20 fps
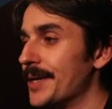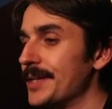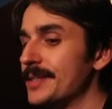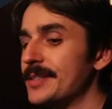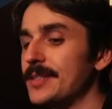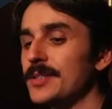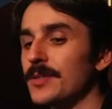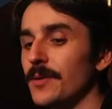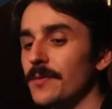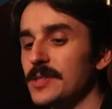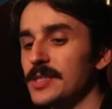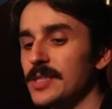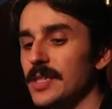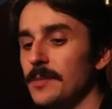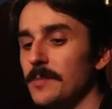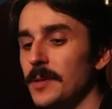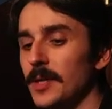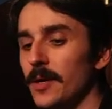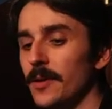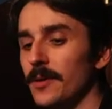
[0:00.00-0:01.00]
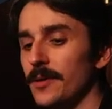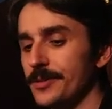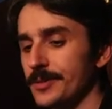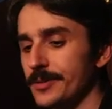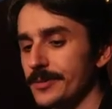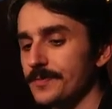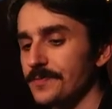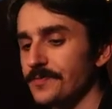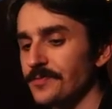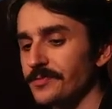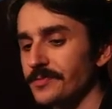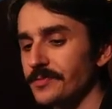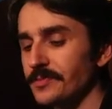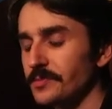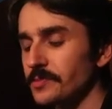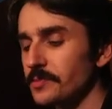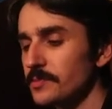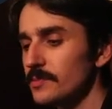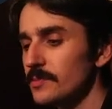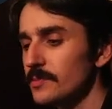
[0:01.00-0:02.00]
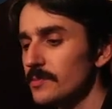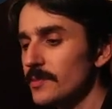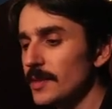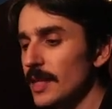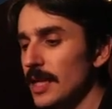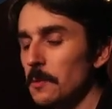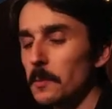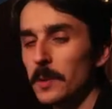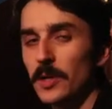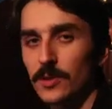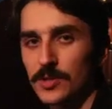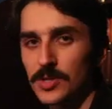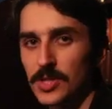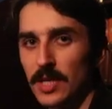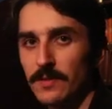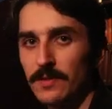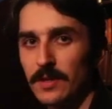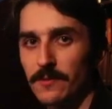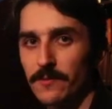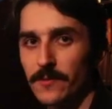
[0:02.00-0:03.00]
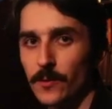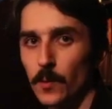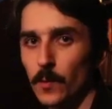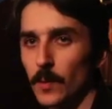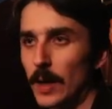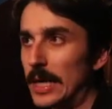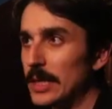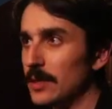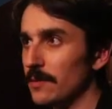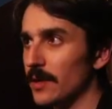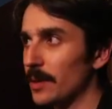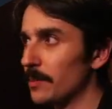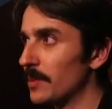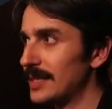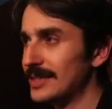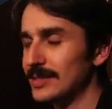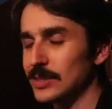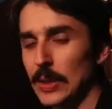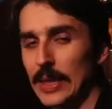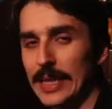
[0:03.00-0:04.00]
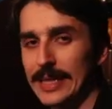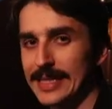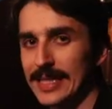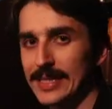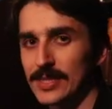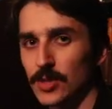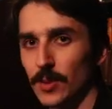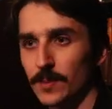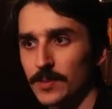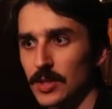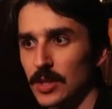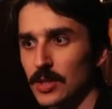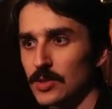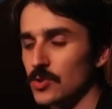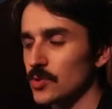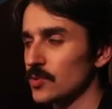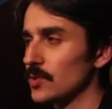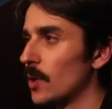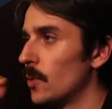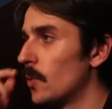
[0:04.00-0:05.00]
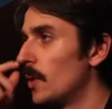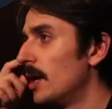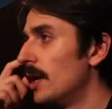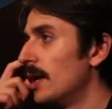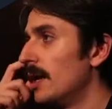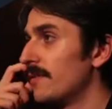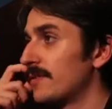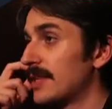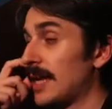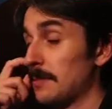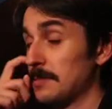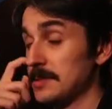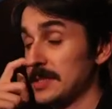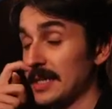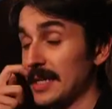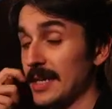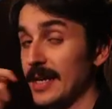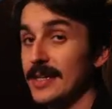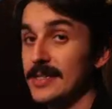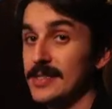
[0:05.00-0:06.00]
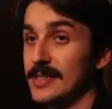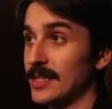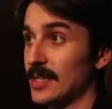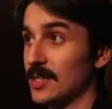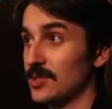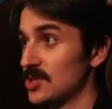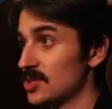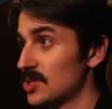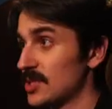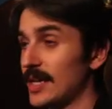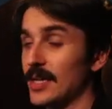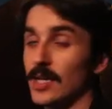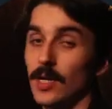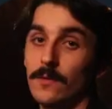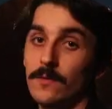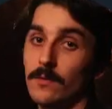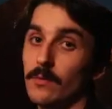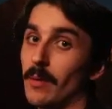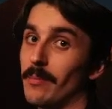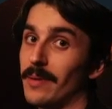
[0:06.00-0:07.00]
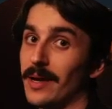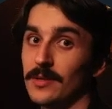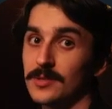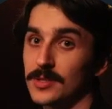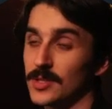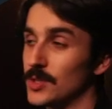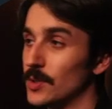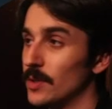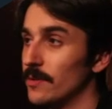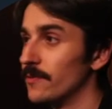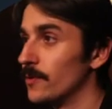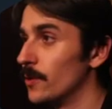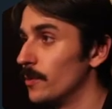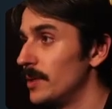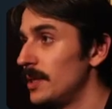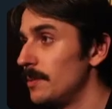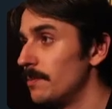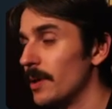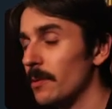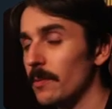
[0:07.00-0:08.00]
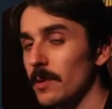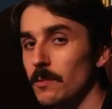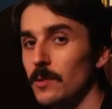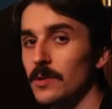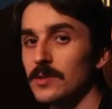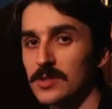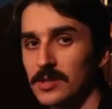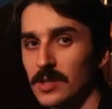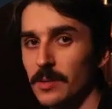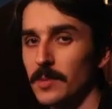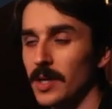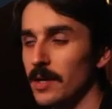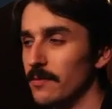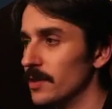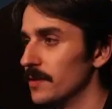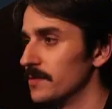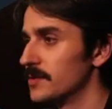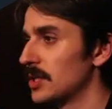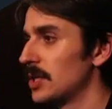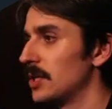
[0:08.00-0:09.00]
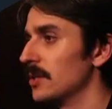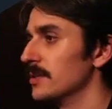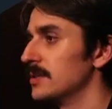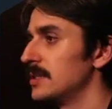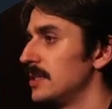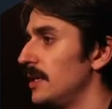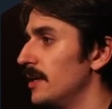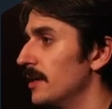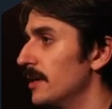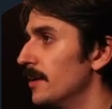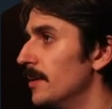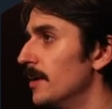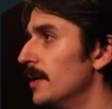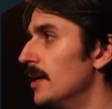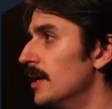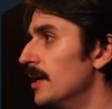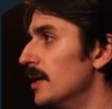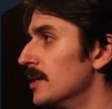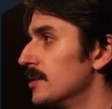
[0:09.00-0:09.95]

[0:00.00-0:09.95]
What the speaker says: obviously because we're not just giving it full reign of like my entire desktop to control. If that was the case, it could just take over my mouse and do it for me, but we want some level of security here. So I'm